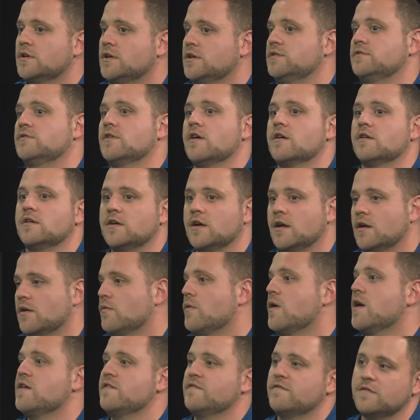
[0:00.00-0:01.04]
he's already got a
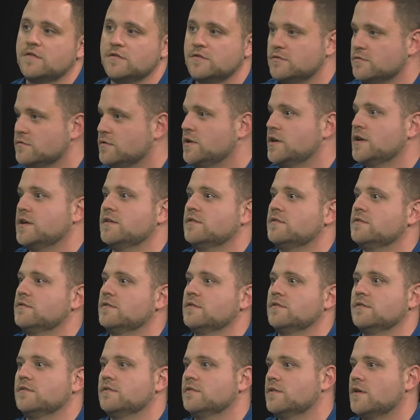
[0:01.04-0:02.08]
wife and 2 kids
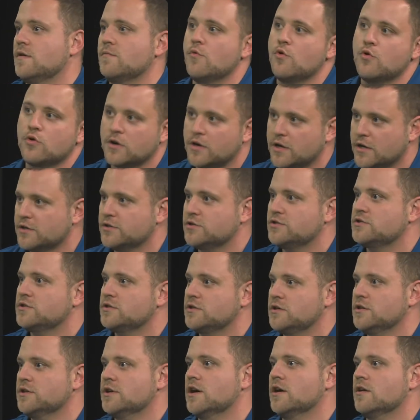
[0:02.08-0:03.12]
and a mortgage,
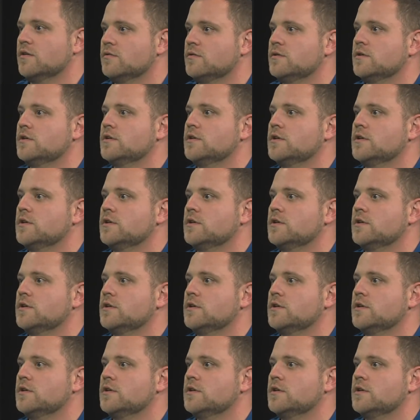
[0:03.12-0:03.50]
you know.